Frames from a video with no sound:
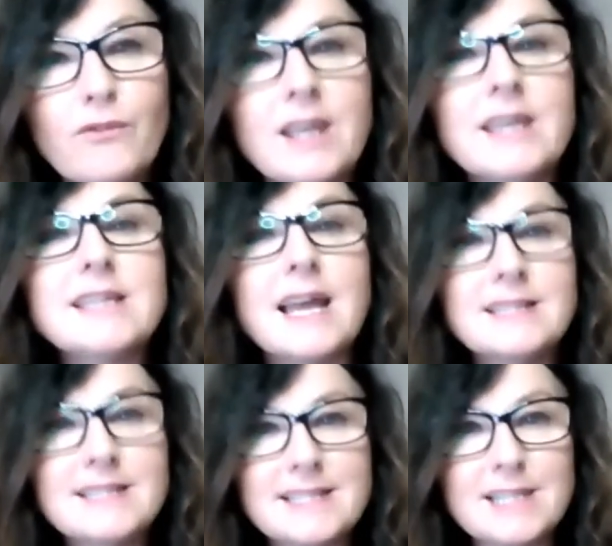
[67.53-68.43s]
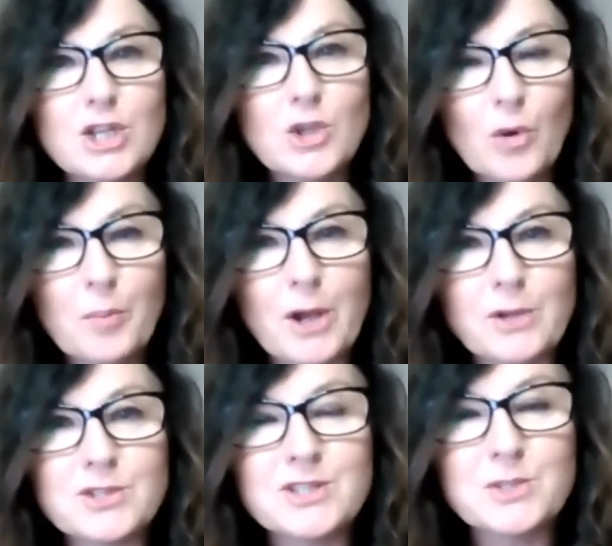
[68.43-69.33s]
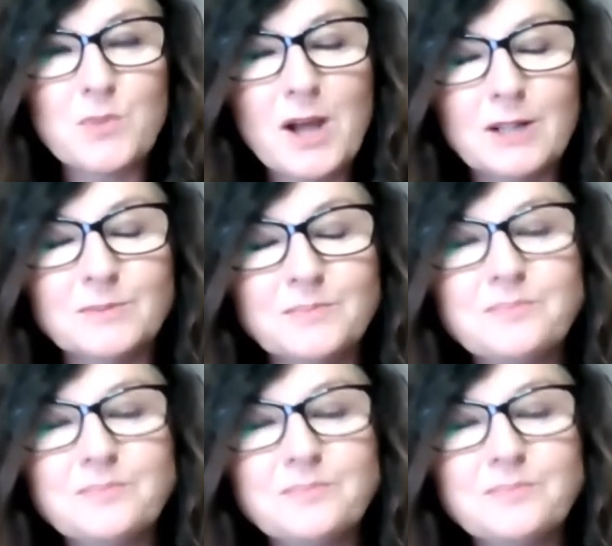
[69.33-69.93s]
feed and see your posts as well.